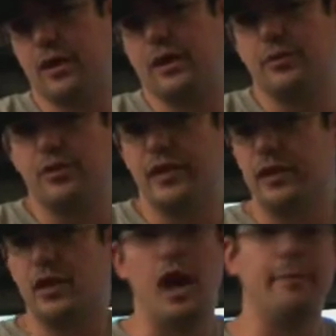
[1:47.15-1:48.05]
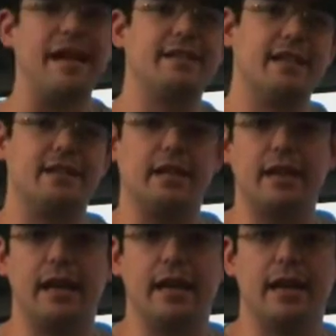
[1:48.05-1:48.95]
move into the combat
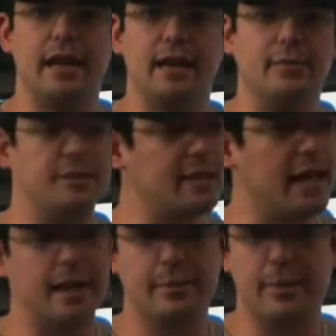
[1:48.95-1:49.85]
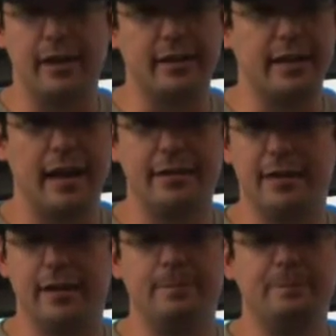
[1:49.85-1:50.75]
testing, and I'm excited about getting that
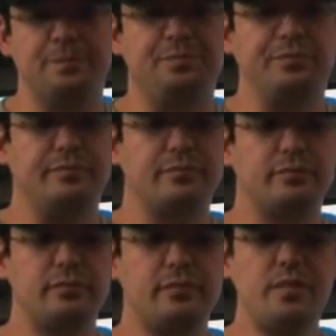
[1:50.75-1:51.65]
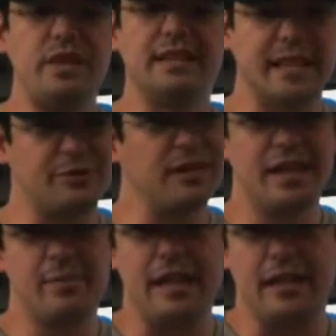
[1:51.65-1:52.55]
done because that's really
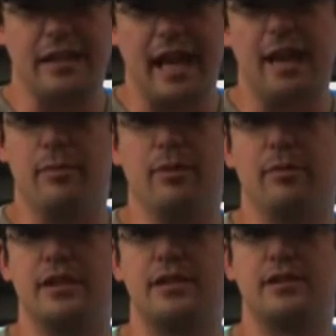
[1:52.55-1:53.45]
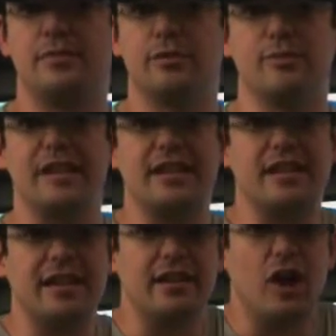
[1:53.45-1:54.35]
the meat of the game. And once we get
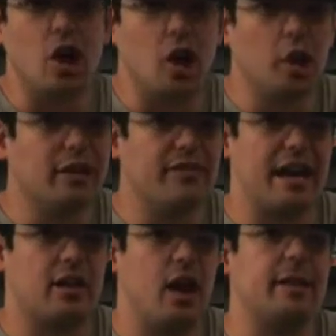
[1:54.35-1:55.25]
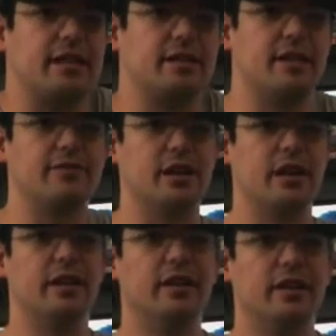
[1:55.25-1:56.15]
in all of that combat stuff
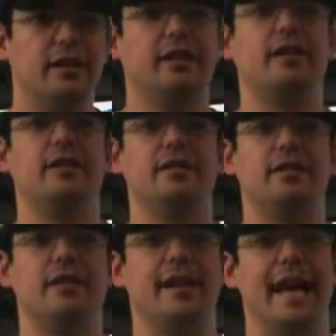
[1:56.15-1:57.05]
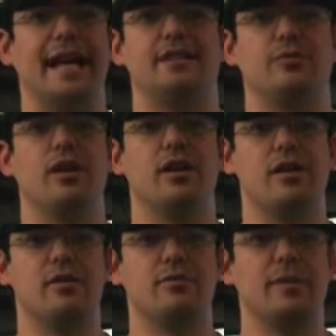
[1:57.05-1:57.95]
done, that's
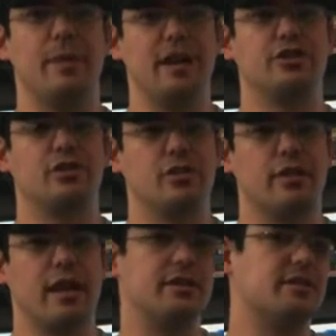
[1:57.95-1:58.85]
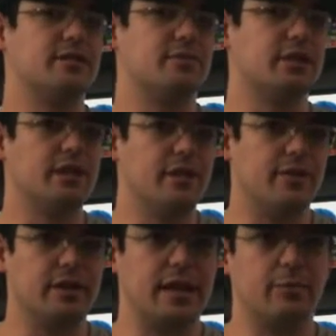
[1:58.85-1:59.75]
where we make sure that this is really a
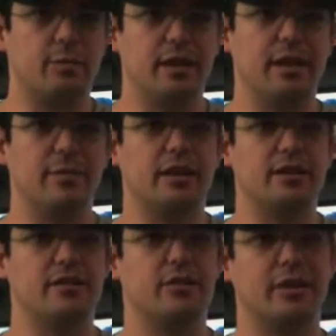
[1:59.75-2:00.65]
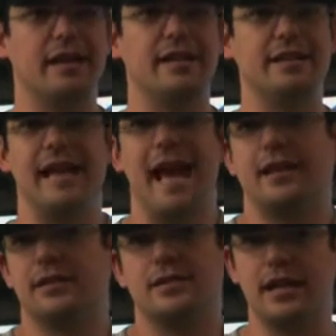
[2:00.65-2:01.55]
fun game to play, because the whole idea, it's a hack
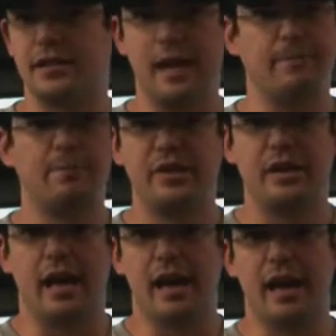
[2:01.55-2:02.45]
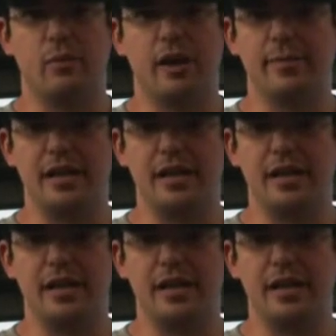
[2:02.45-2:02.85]
and slash game, and I want to make